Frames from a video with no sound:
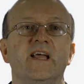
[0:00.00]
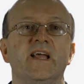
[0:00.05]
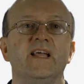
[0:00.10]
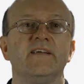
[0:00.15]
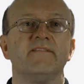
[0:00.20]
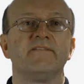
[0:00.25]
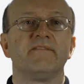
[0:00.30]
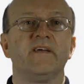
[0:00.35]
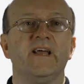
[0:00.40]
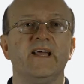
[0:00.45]

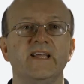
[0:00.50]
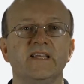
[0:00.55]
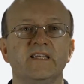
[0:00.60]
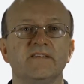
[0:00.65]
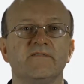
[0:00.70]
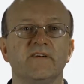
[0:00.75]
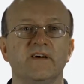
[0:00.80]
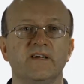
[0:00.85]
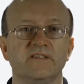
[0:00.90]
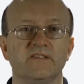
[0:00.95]
If A
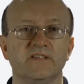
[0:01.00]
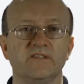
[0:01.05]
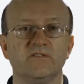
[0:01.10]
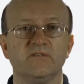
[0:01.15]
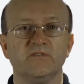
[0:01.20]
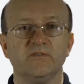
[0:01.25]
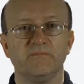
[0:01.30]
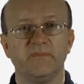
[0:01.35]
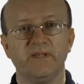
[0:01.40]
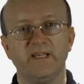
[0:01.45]
divides
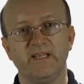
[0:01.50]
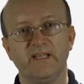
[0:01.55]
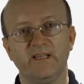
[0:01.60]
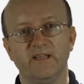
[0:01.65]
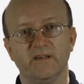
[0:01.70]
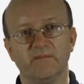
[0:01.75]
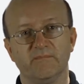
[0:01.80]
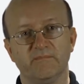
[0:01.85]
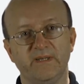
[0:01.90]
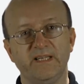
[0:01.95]
integer B
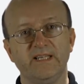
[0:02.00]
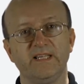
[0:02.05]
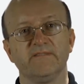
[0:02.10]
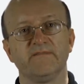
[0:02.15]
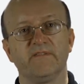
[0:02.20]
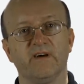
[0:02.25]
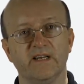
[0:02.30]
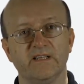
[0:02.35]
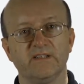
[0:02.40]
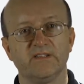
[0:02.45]
and B
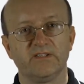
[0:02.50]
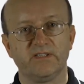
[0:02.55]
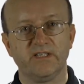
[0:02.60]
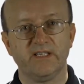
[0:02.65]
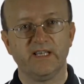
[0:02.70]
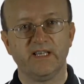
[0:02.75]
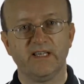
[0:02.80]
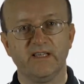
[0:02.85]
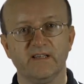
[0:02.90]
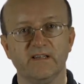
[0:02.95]
divides
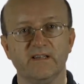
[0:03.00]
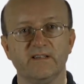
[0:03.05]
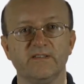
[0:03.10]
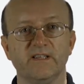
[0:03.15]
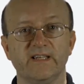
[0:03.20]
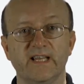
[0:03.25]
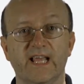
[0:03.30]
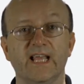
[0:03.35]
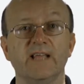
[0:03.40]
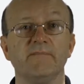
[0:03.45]
C,
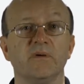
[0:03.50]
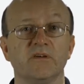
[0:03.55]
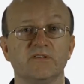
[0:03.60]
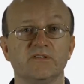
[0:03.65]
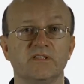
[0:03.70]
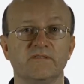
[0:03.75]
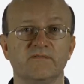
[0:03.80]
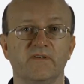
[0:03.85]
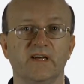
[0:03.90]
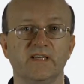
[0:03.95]
then A
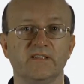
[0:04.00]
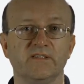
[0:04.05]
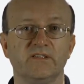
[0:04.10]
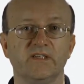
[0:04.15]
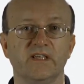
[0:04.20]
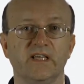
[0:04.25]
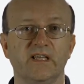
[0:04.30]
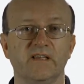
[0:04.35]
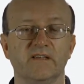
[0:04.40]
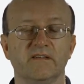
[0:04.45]
must divide
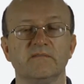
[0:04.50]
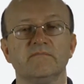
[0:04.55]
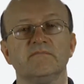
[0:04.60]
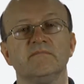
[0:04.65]
C.